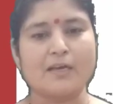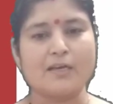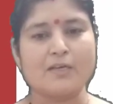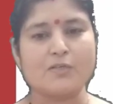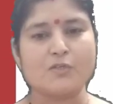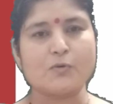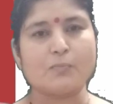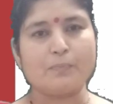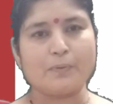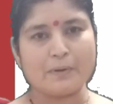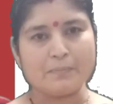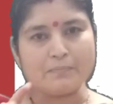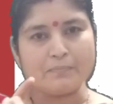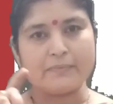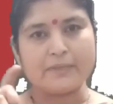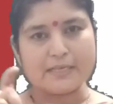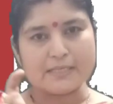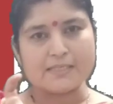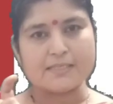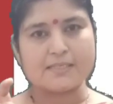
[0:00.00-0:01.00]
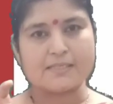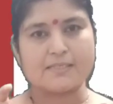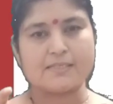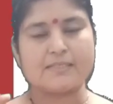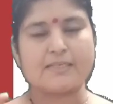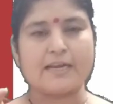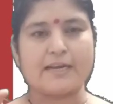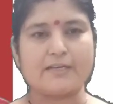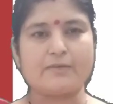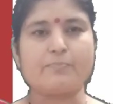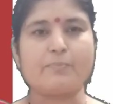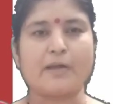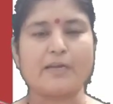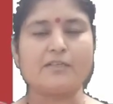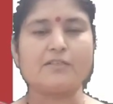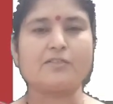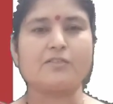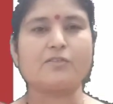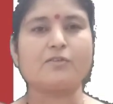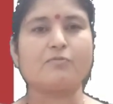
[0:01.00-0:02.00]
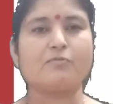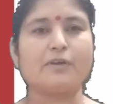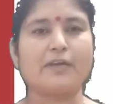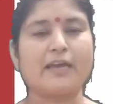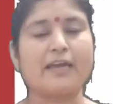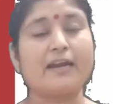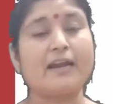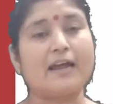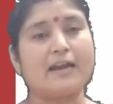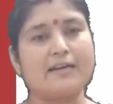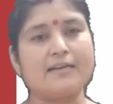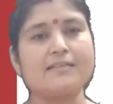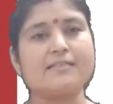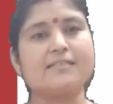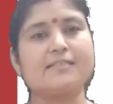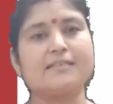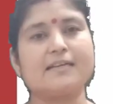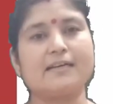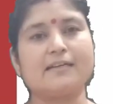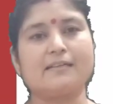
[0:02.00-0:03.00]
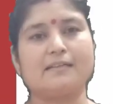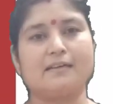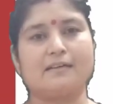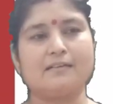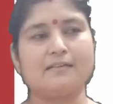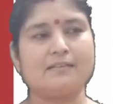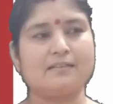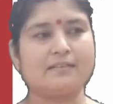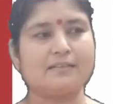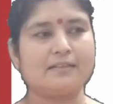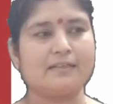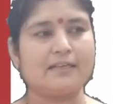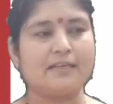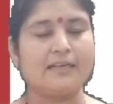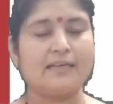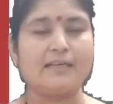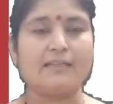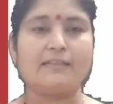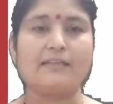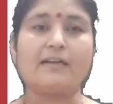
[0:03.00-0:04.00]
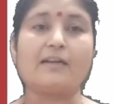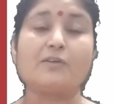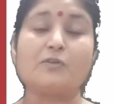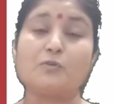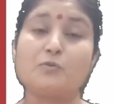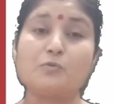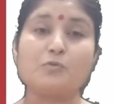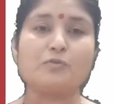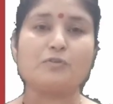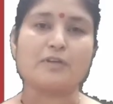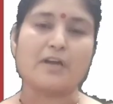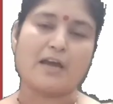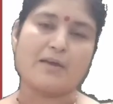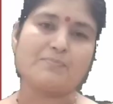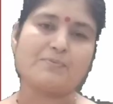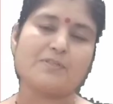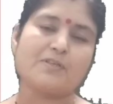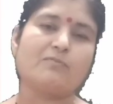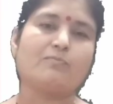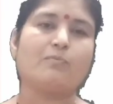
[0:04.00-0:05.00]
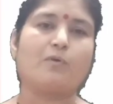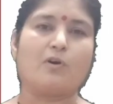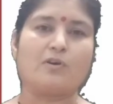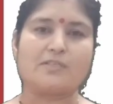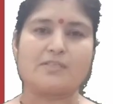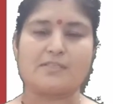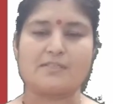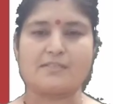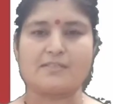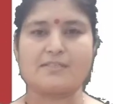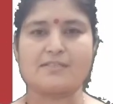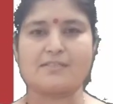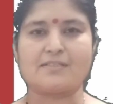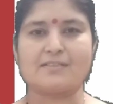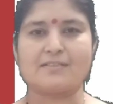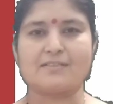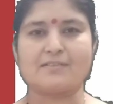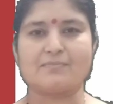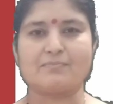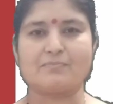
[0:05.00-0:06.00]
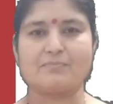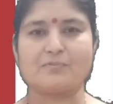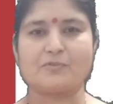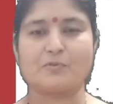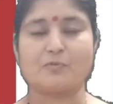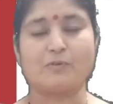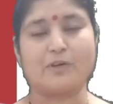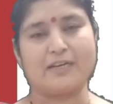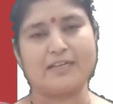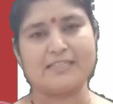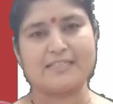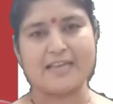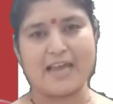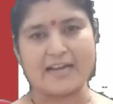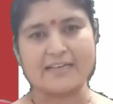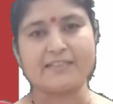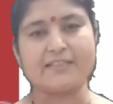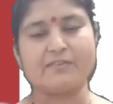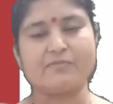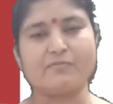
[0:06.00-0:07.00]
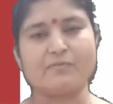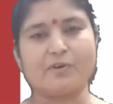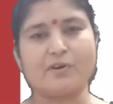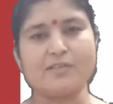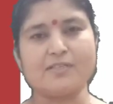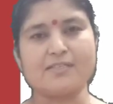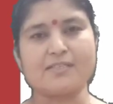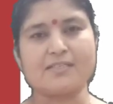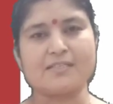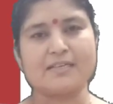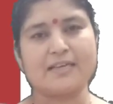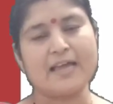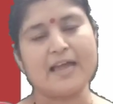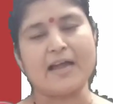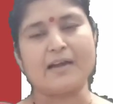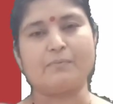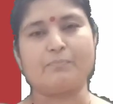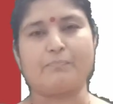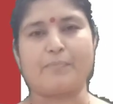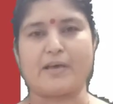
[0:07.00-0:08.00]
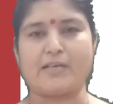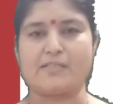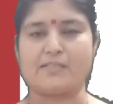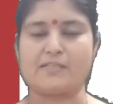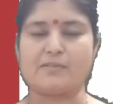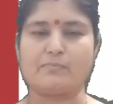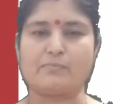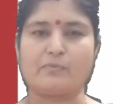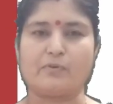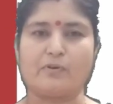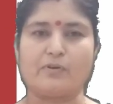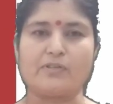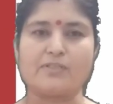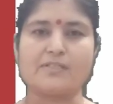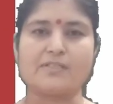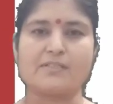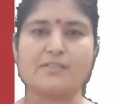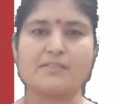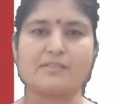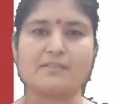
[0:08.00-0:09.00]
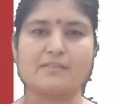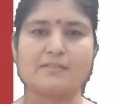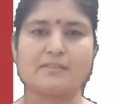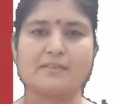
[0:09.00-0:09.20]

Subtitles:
So from this statement, we can understand that there are two types of voices. One is active voice and passive voice.